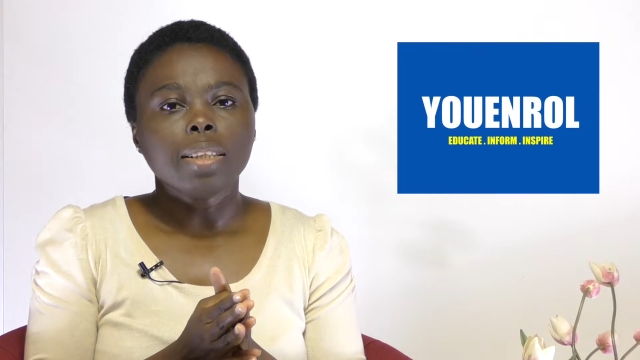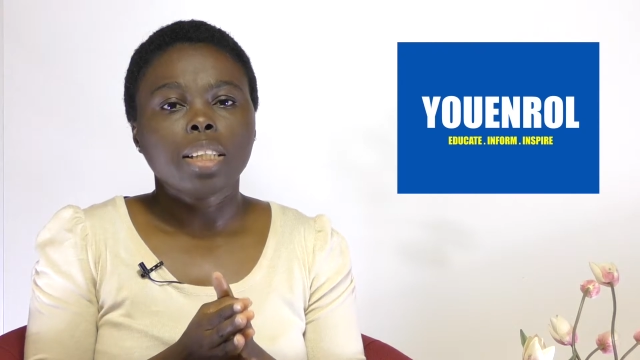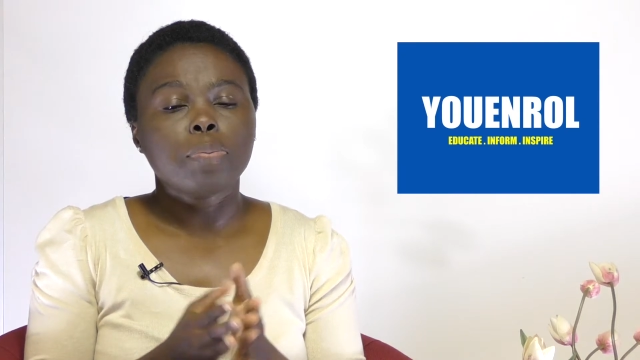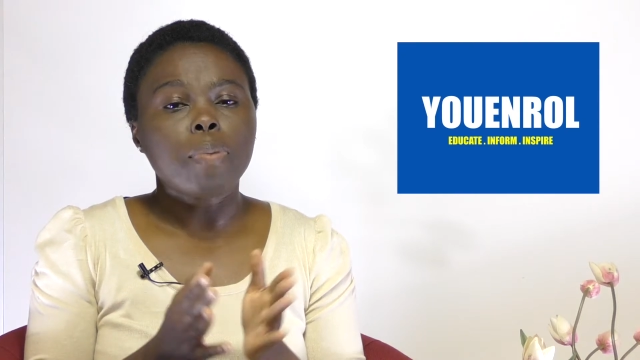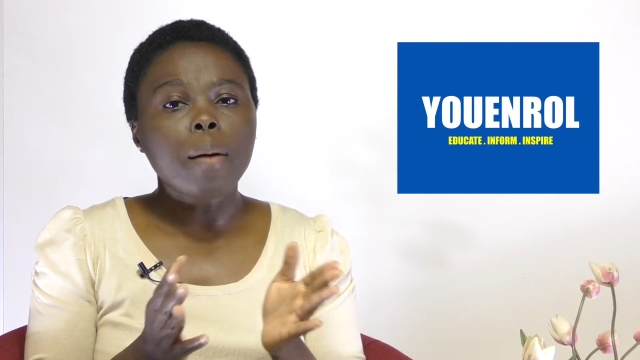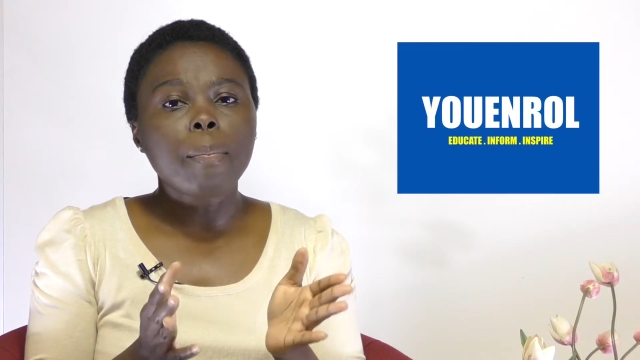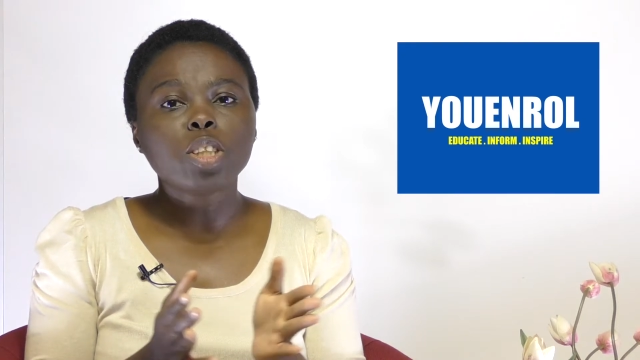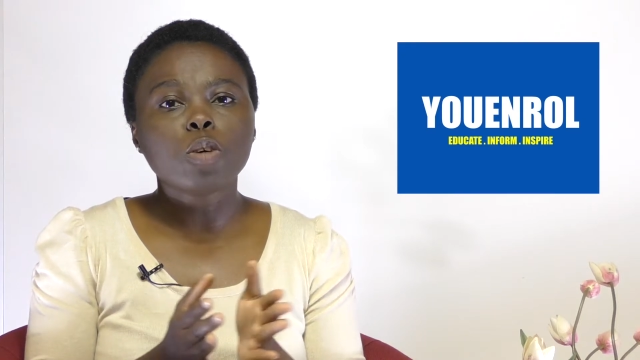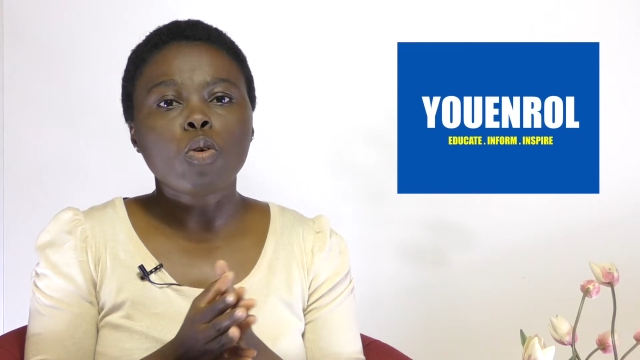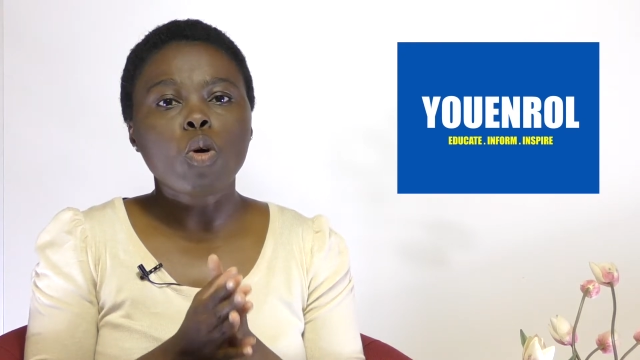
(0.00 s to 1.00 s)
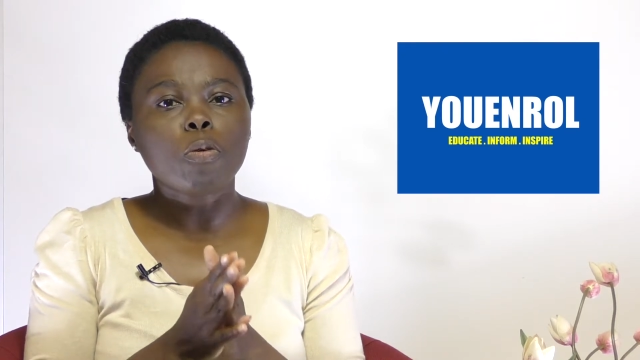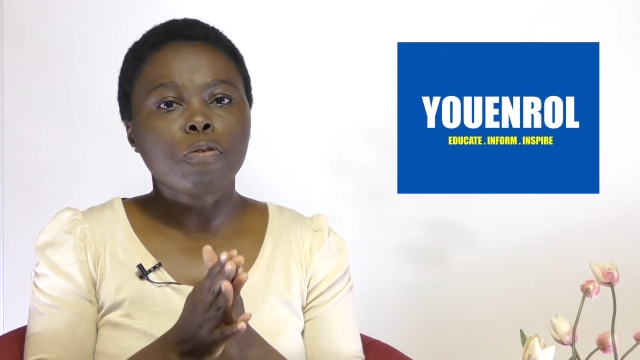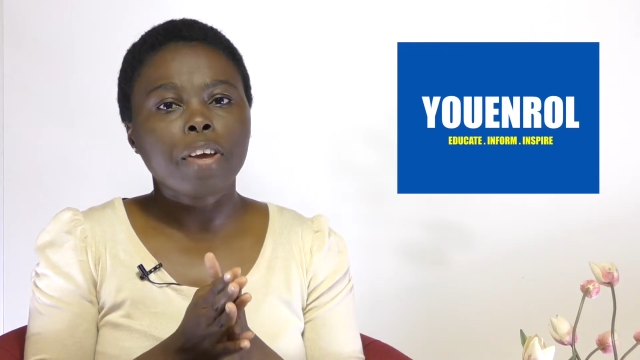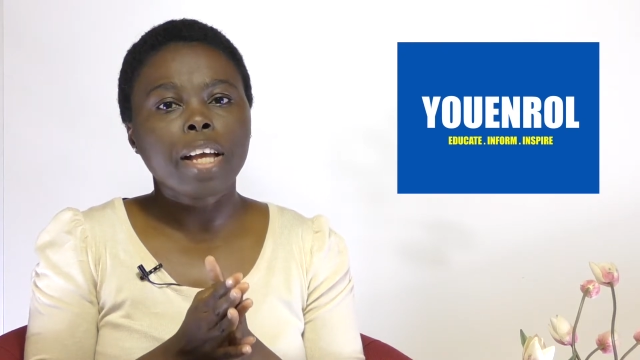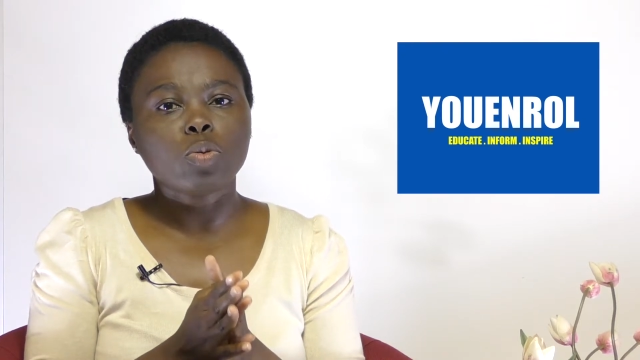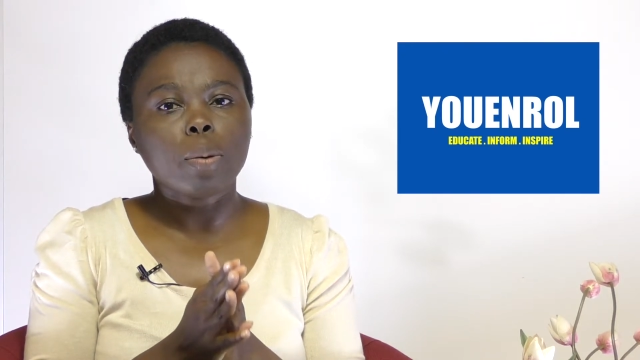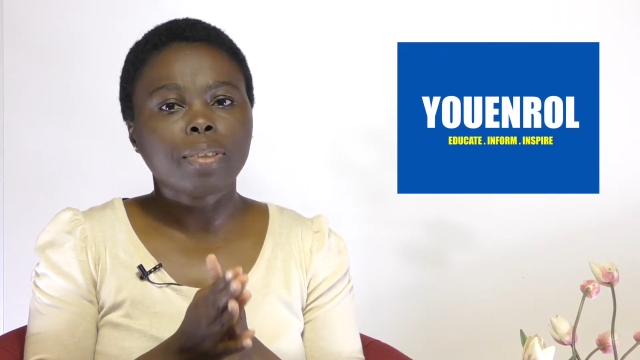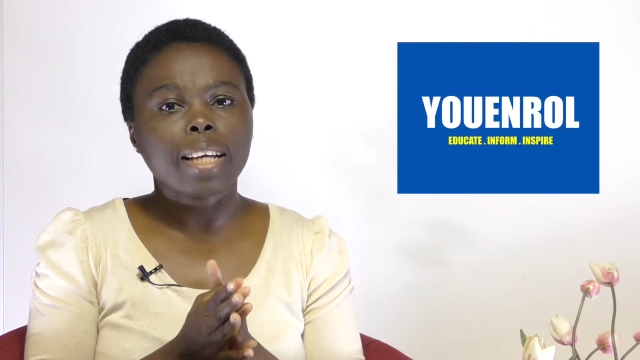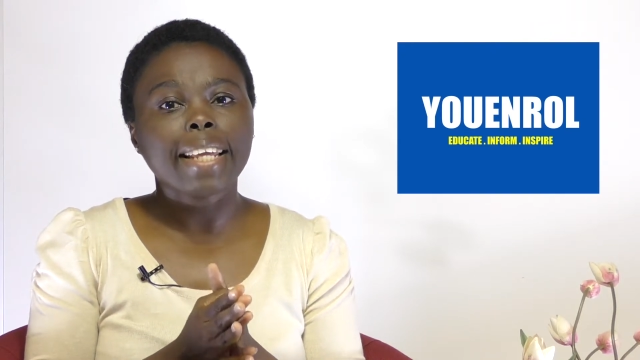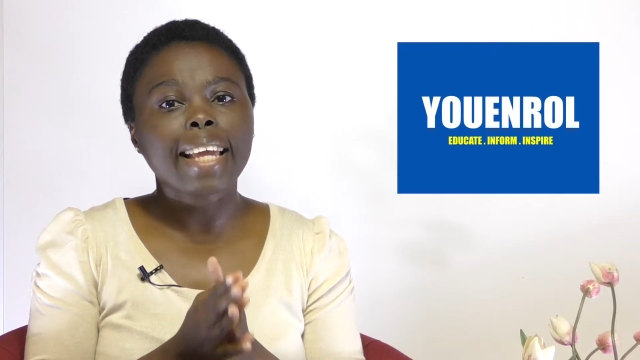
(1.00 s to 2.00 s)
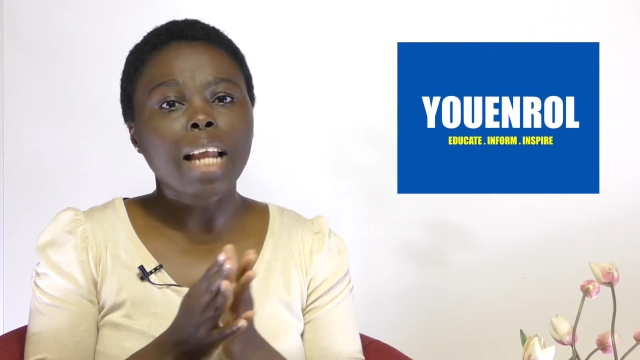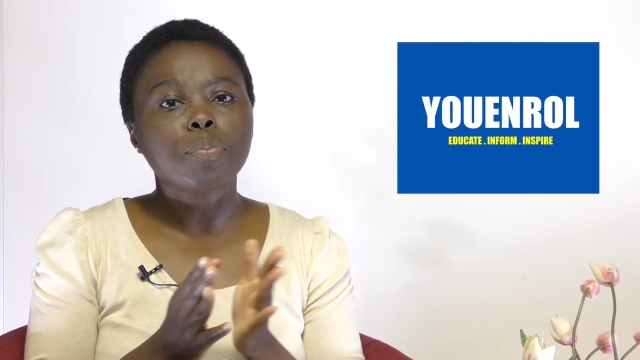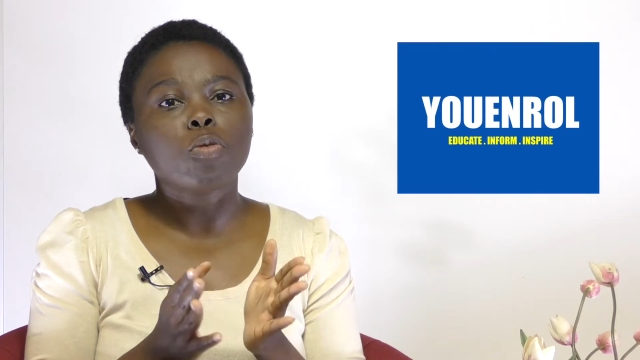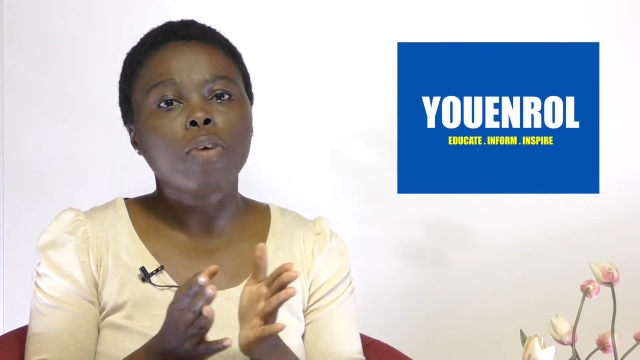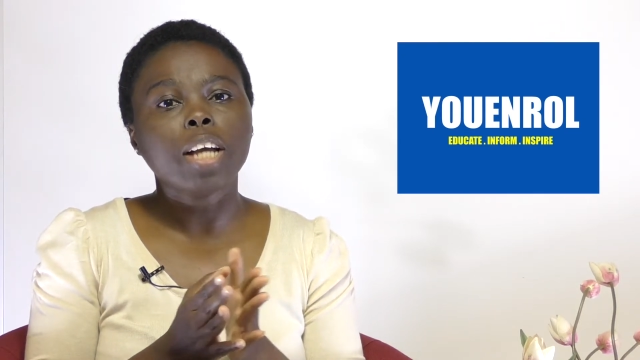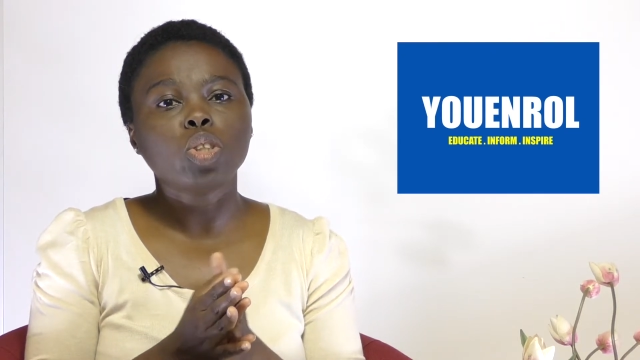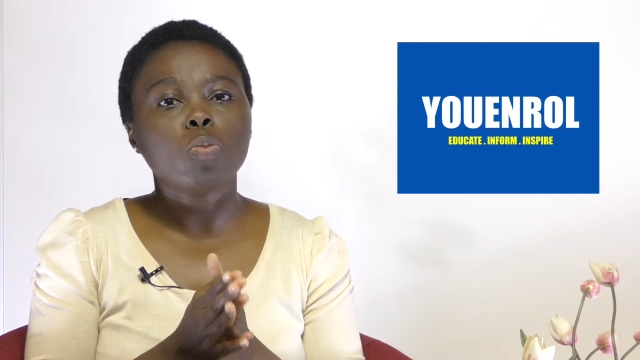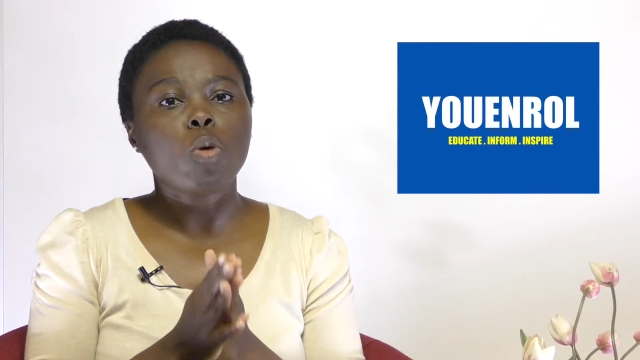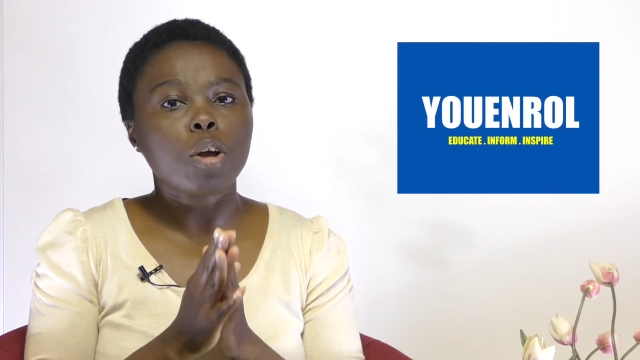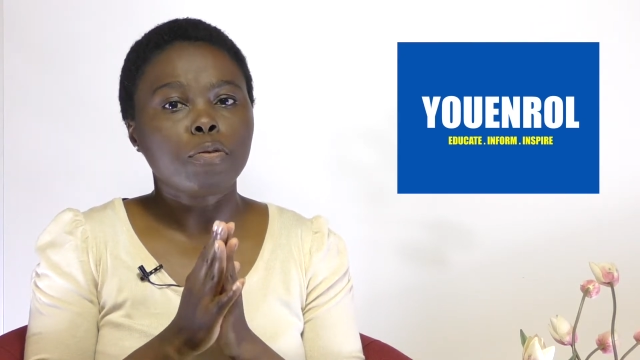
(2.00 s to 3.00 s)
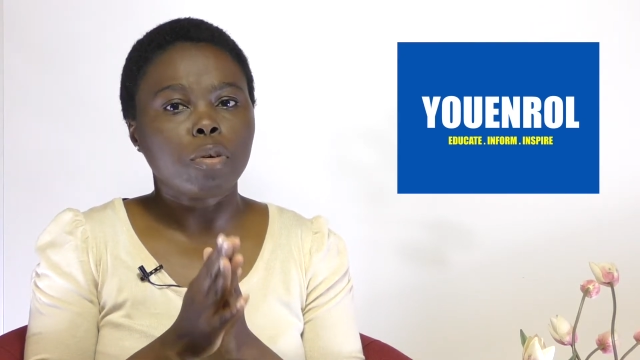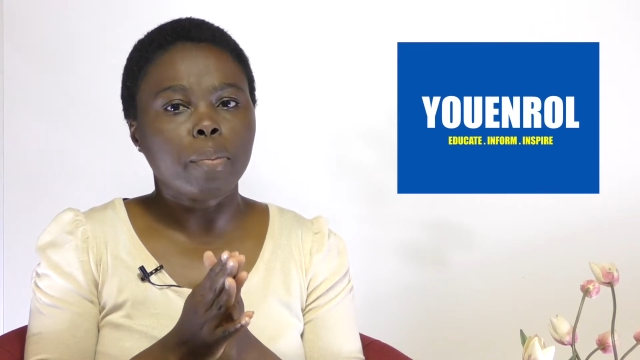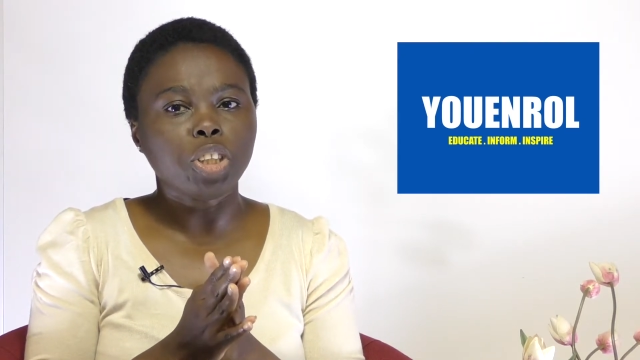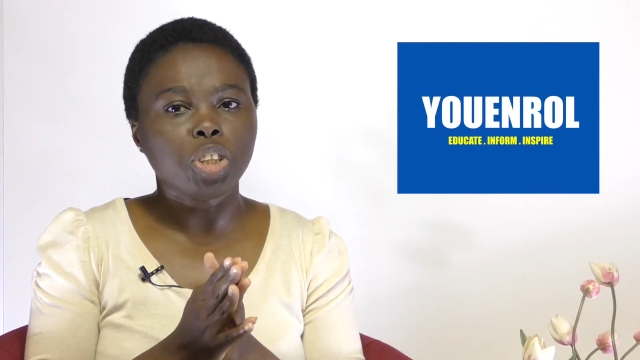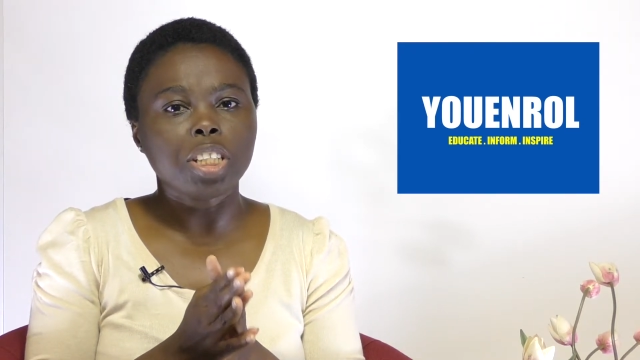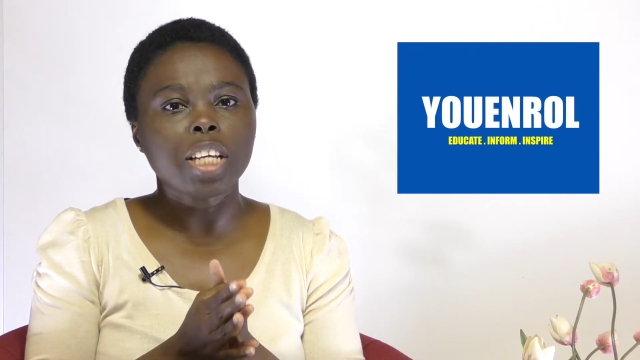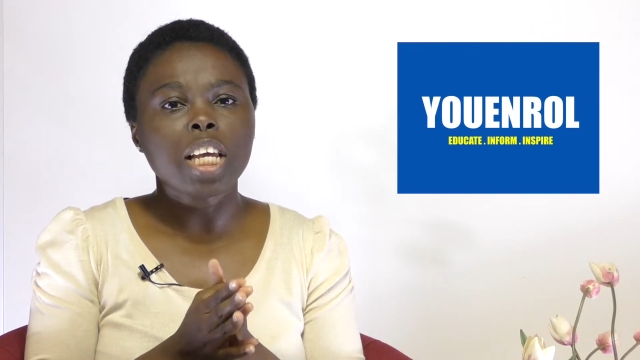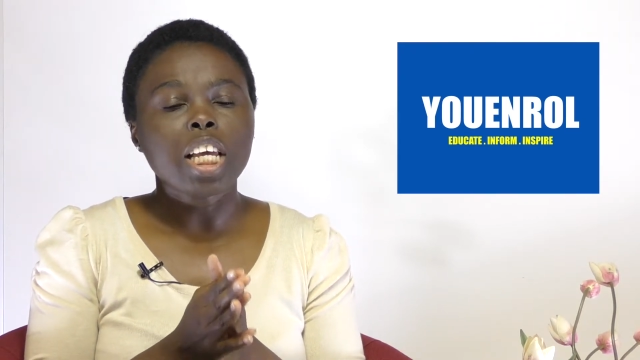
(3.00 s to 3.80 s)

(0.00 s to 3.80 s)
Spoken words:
The Department of Home Affairs website can provide you more information